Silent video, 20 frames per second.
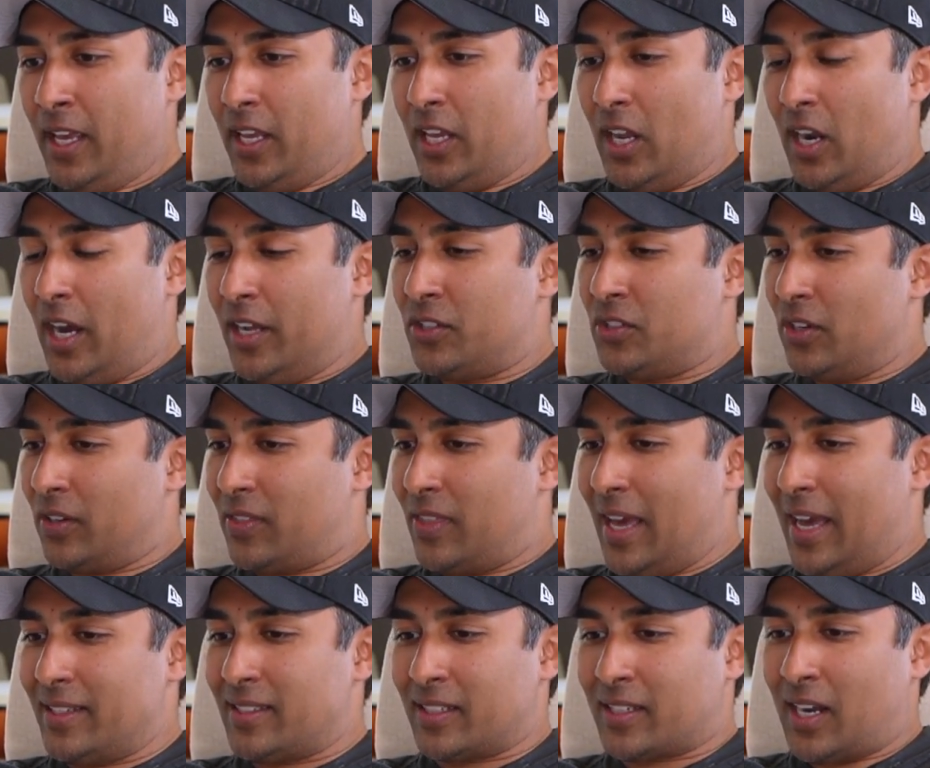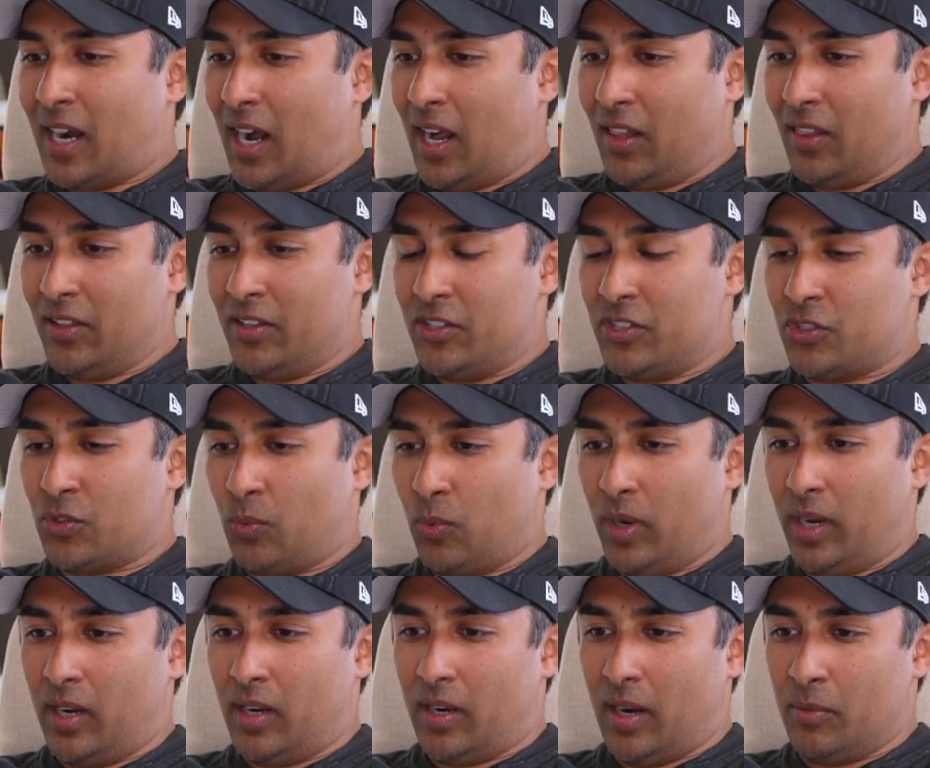I took that to college
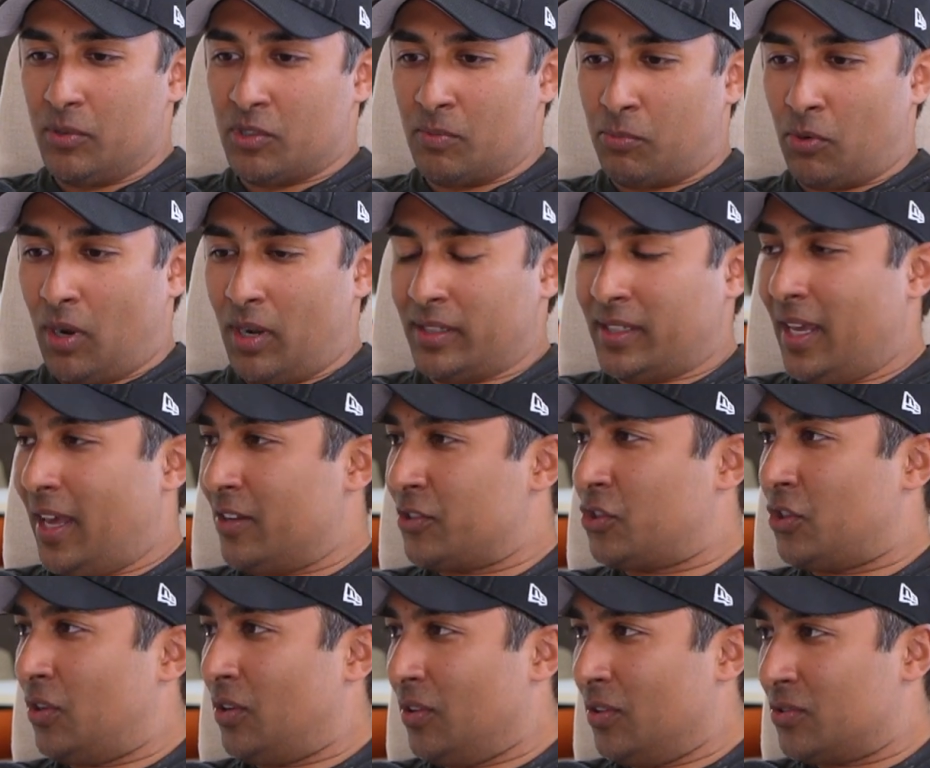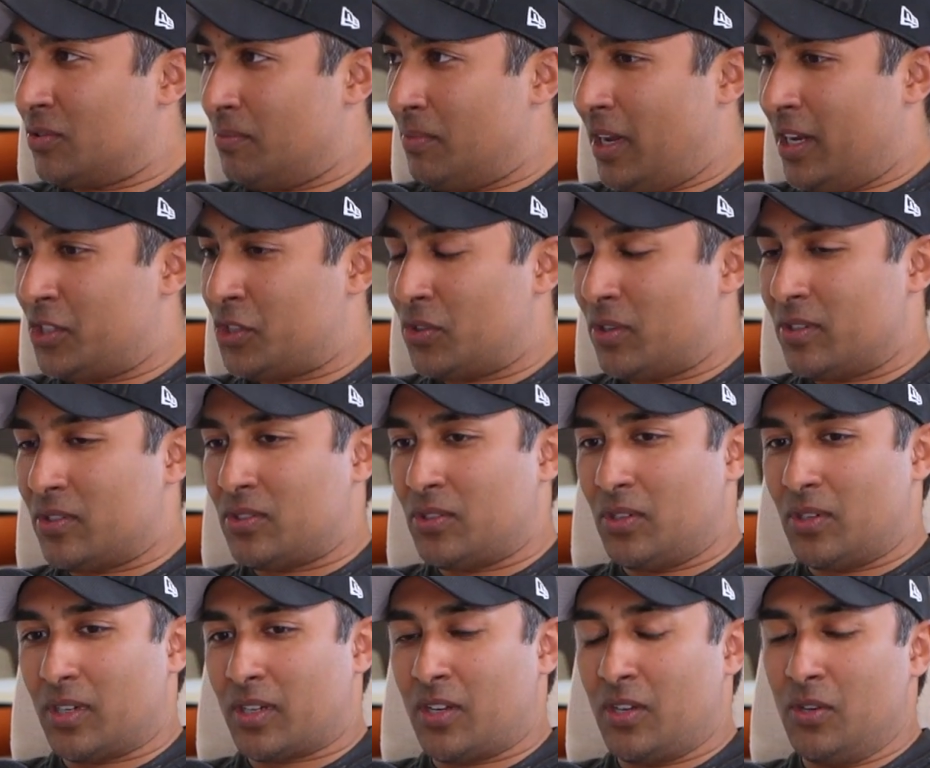where I was a broadcast journalism major at
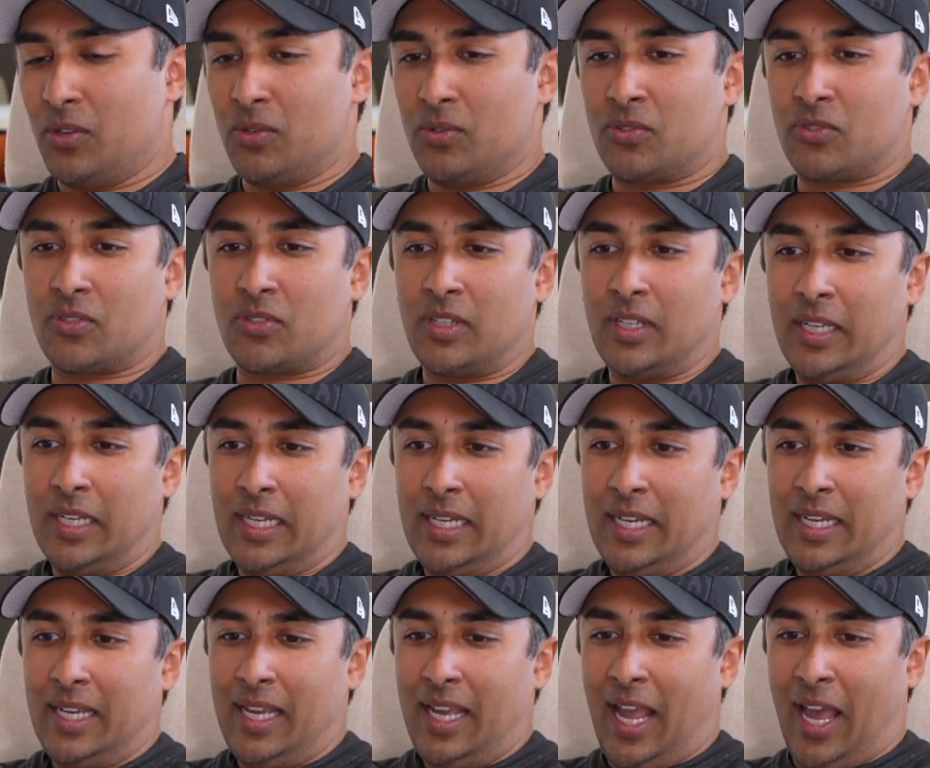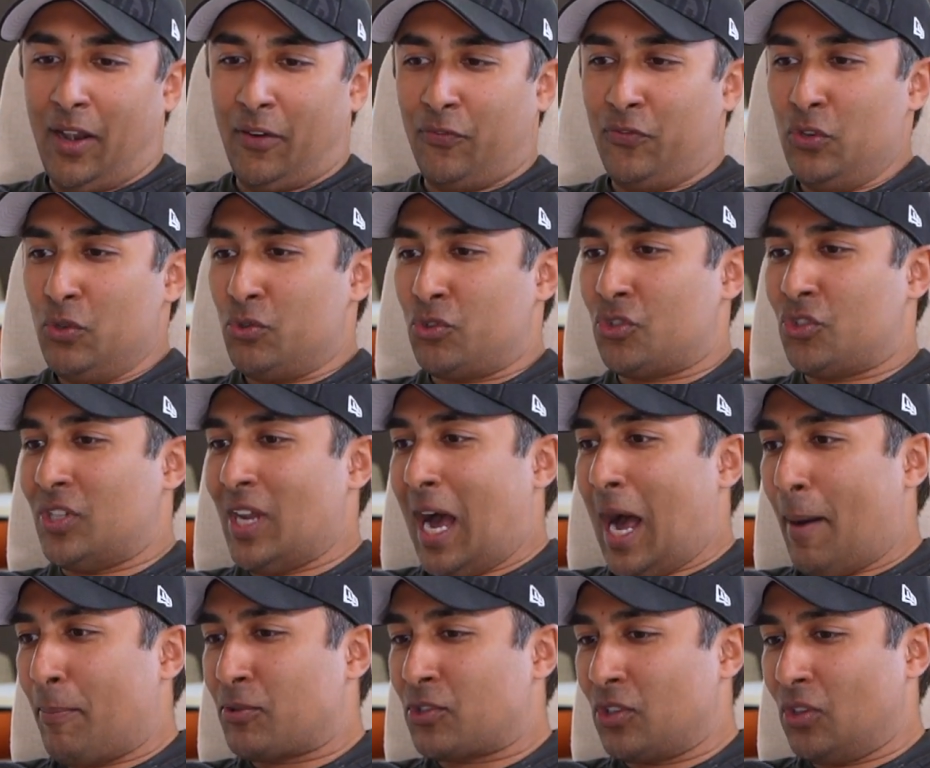Syracuse, had a few
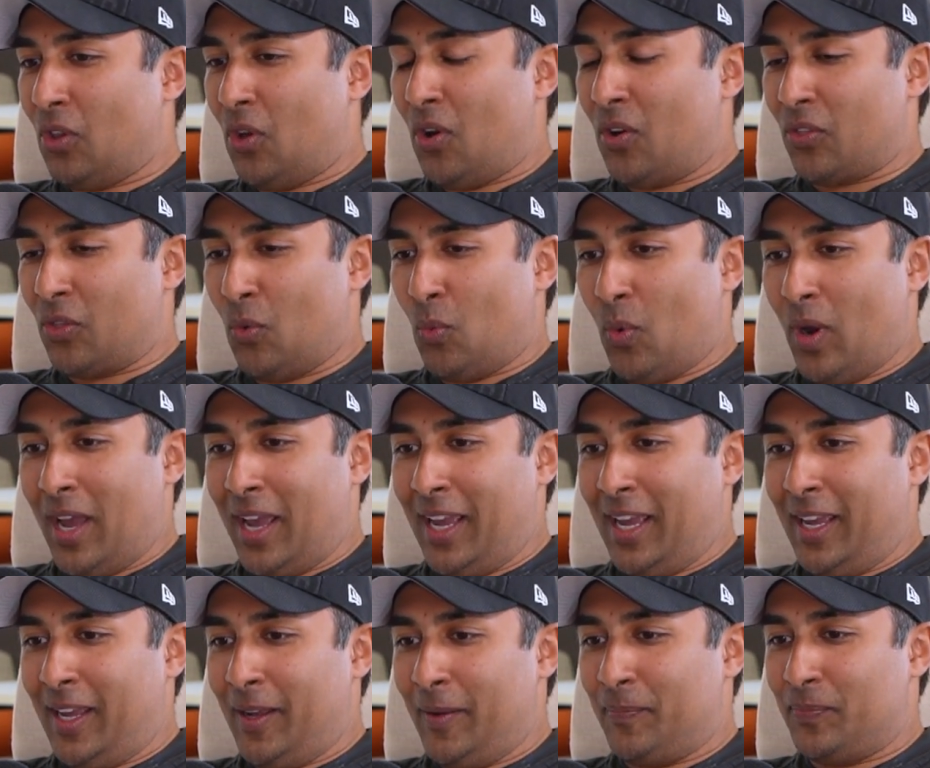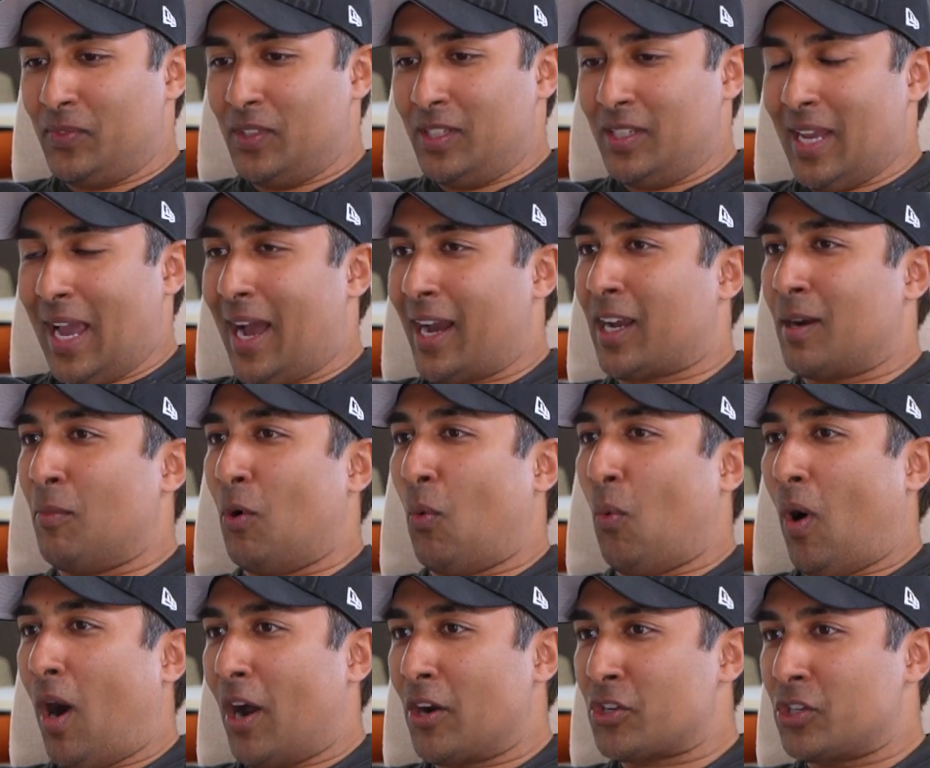stops along the way, Yakima,
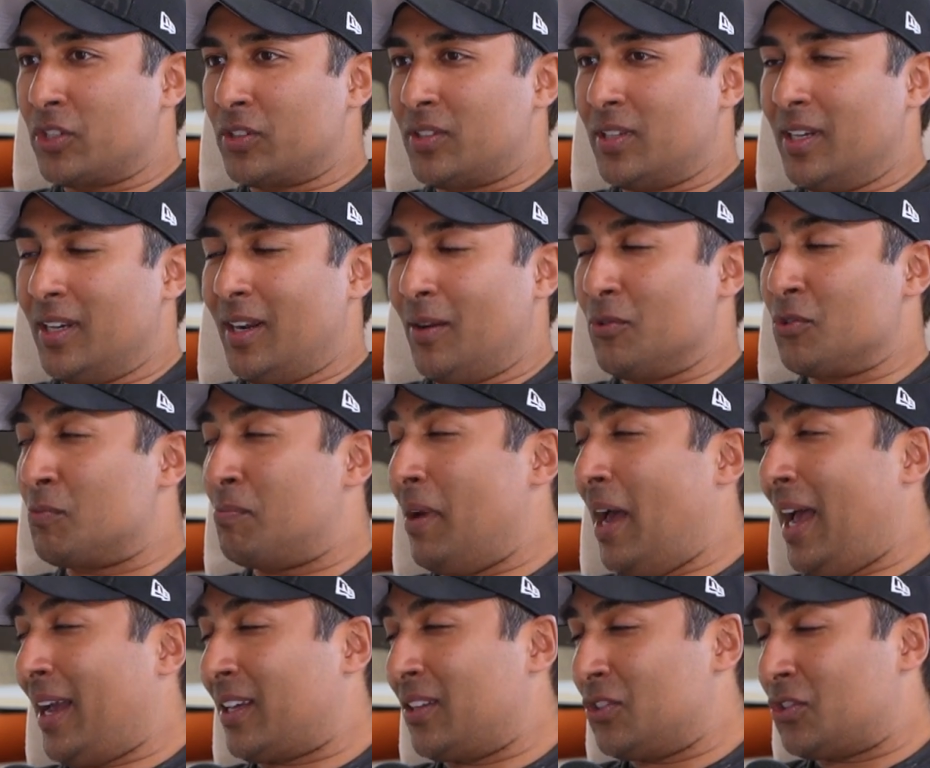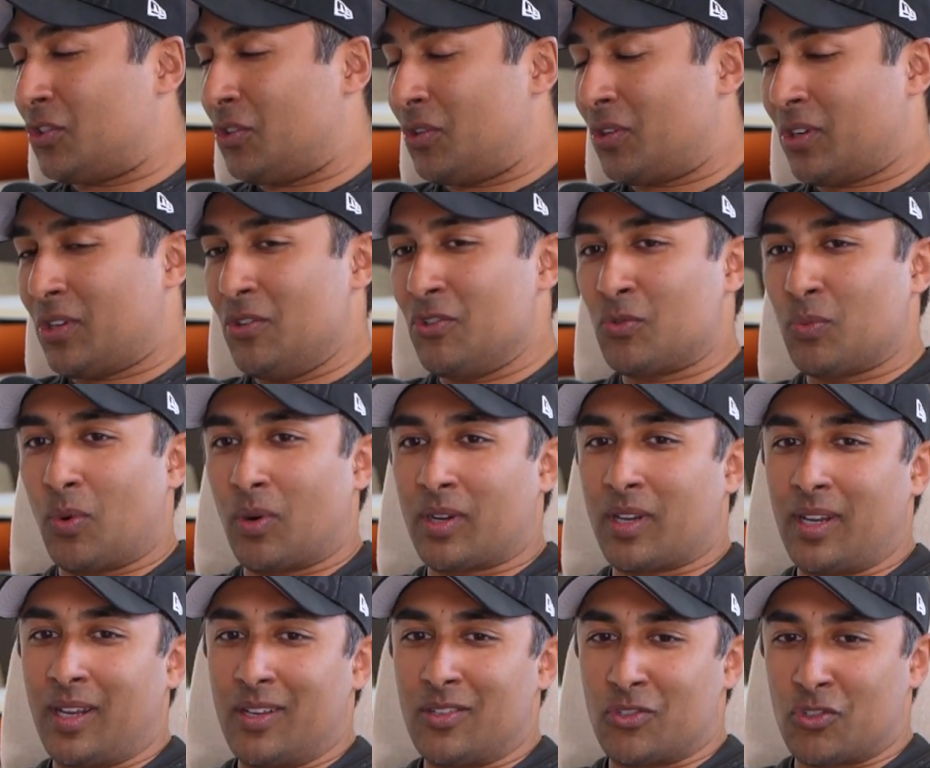Washington. I was back in Syracuse
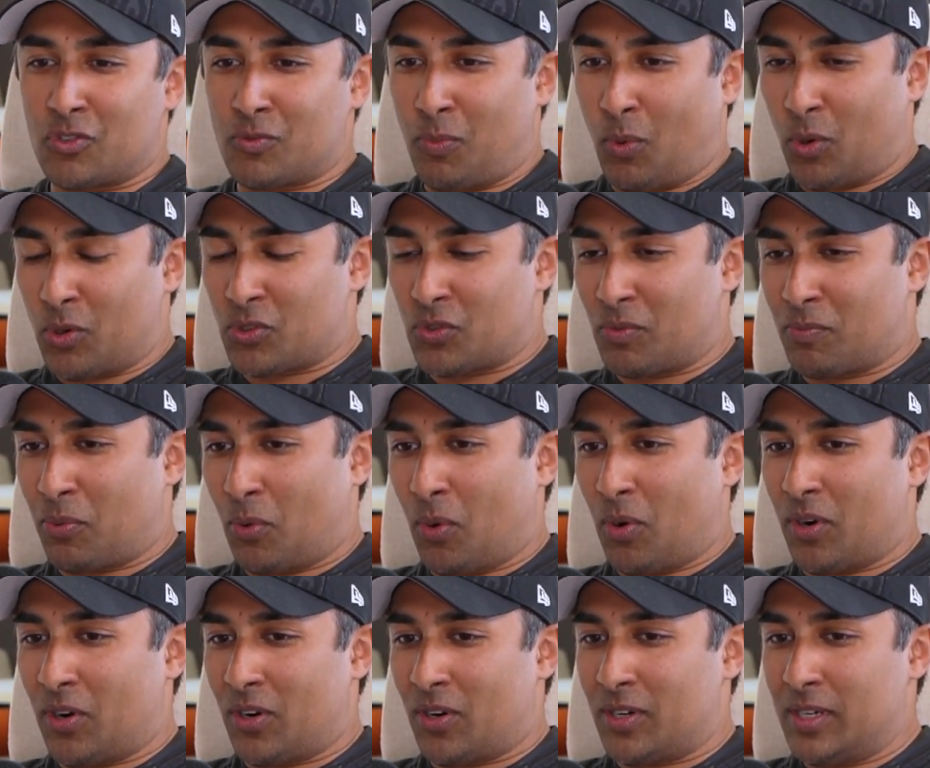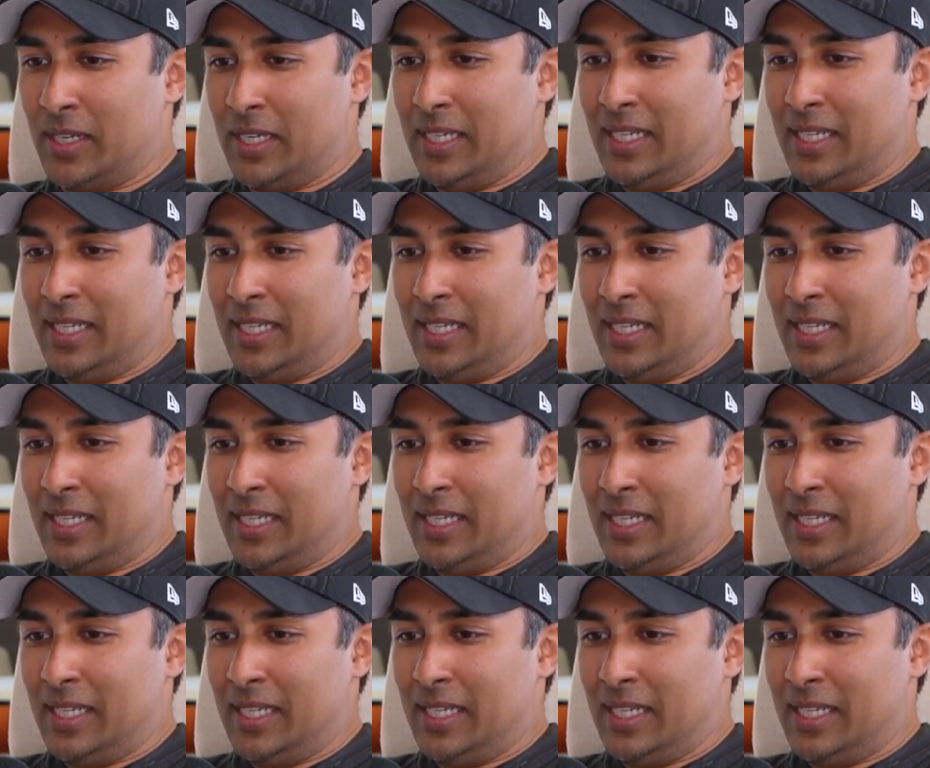working as a sports reporter,